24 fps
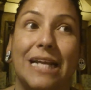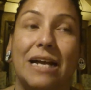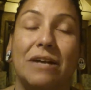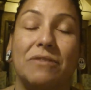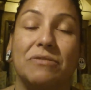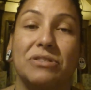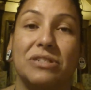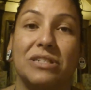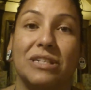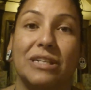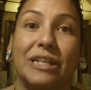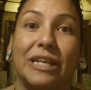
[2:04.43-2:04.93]
I
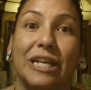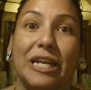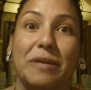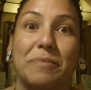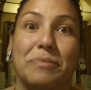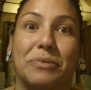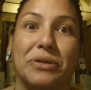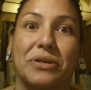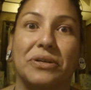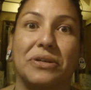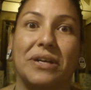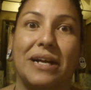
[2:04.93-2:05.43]
was in
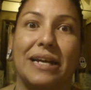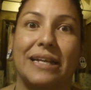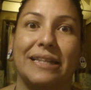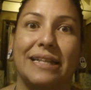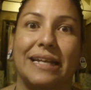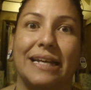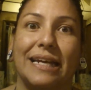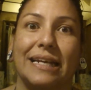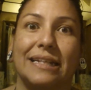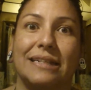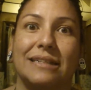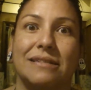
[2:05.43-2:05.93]
labor, I
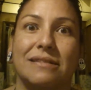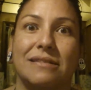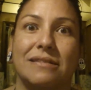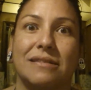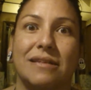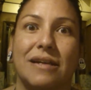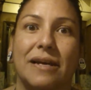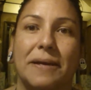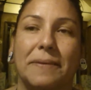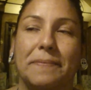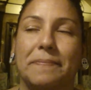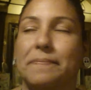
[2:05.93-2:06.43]
think, at this
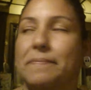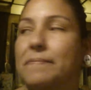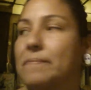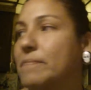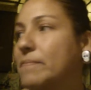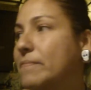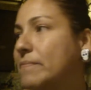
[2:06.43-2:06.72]
time.